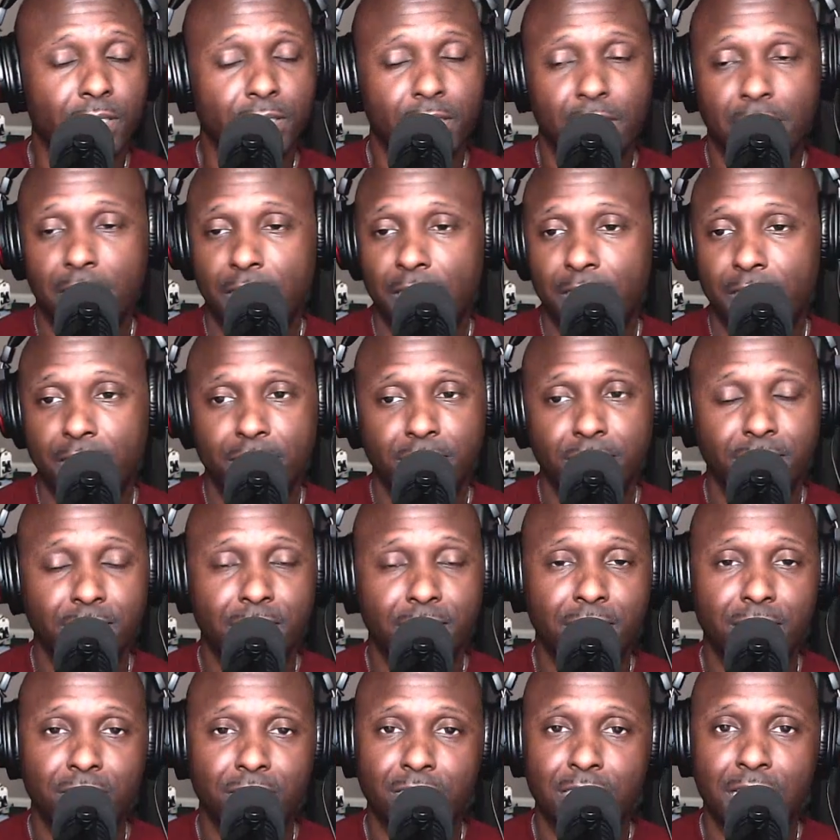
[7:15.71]
And like I
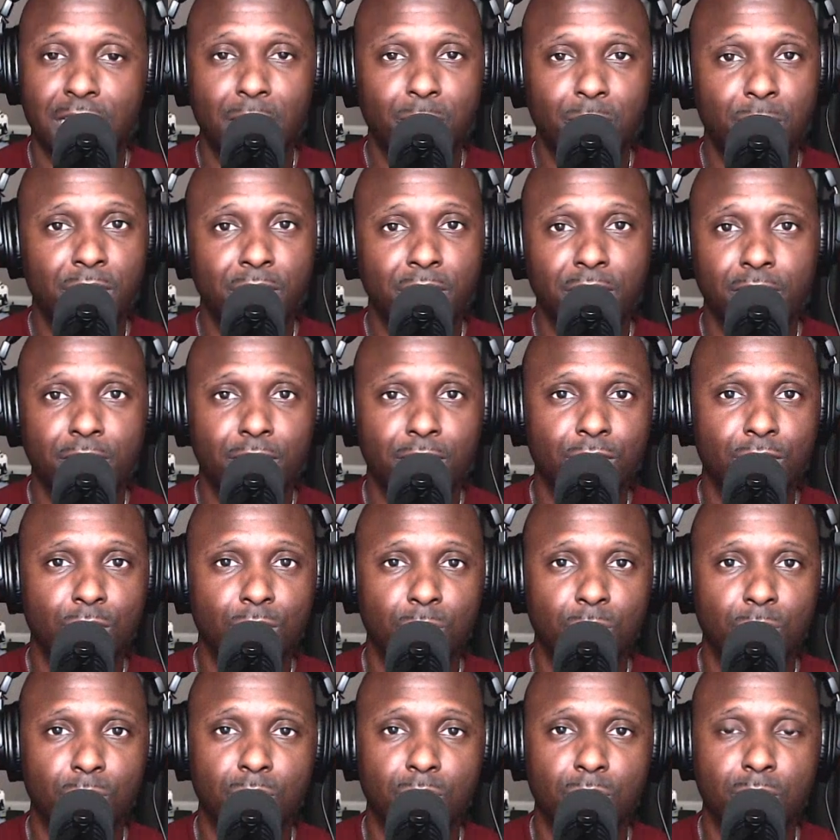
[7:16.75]
said, it's not because
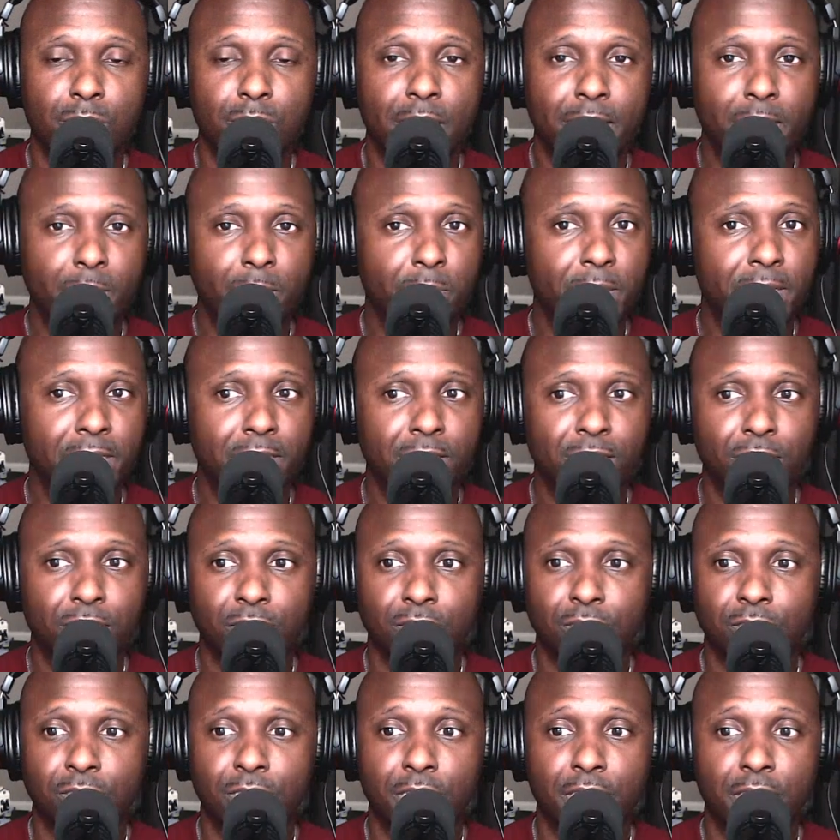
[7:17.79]
Mike Pence
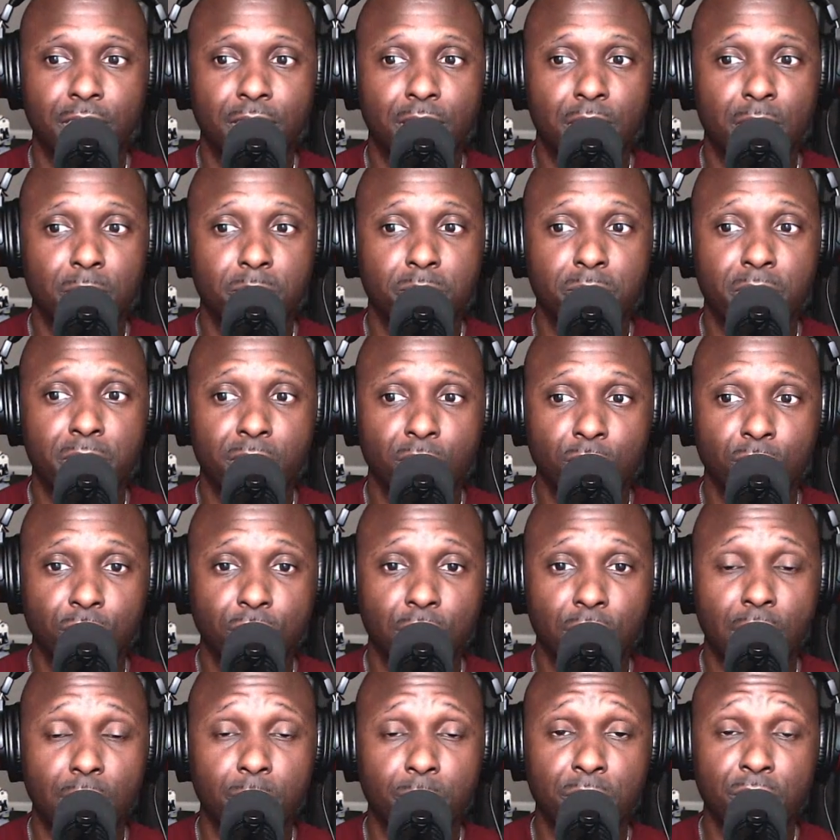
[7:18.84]
did a better
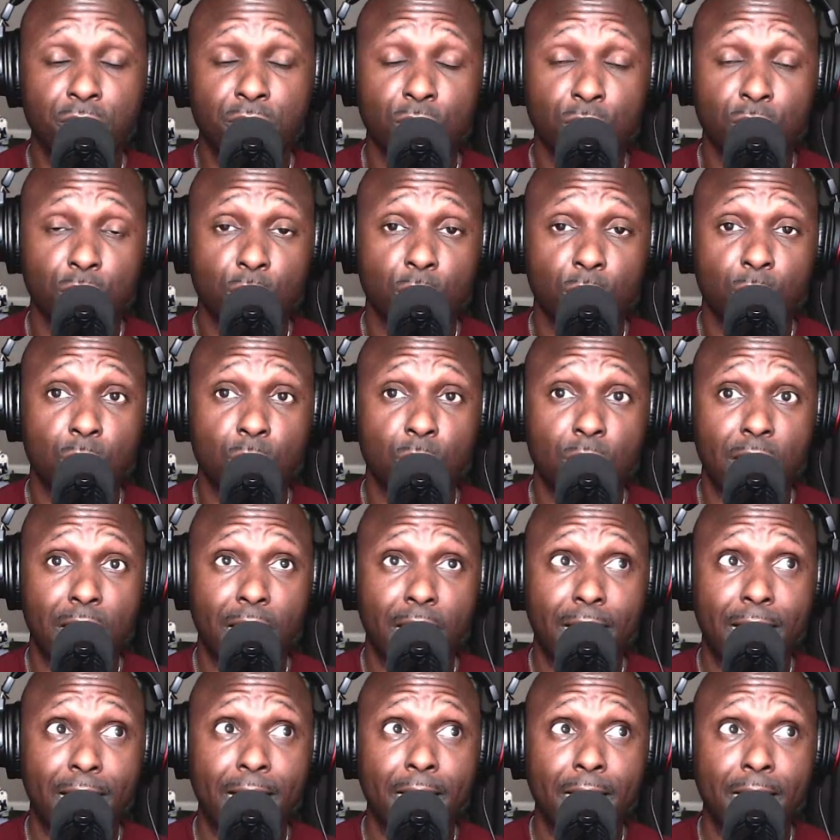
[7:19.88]
job, even though
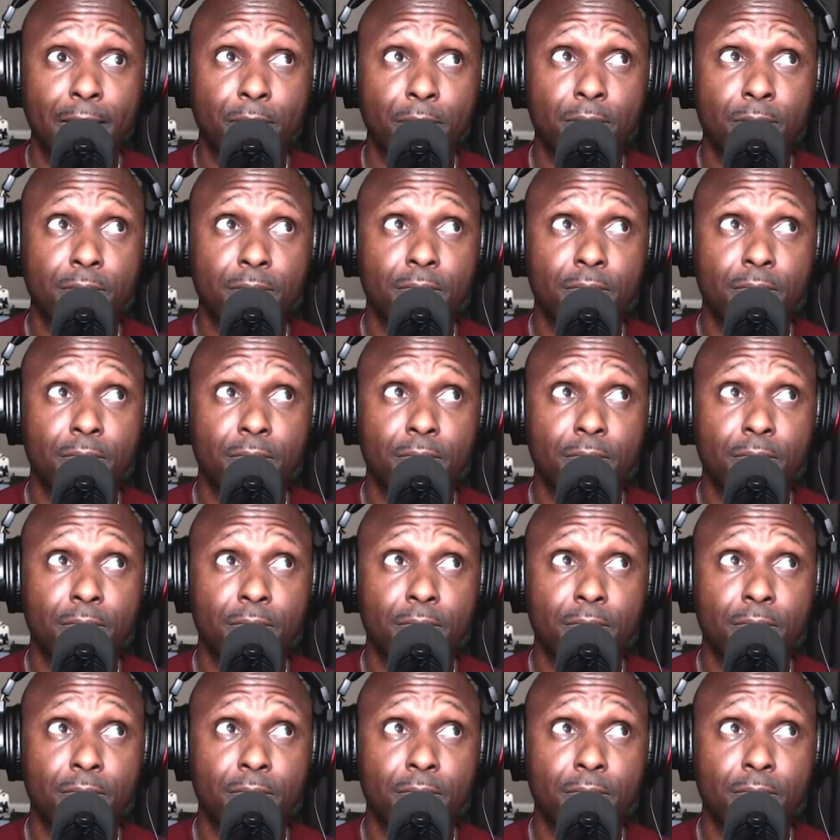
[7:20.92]
I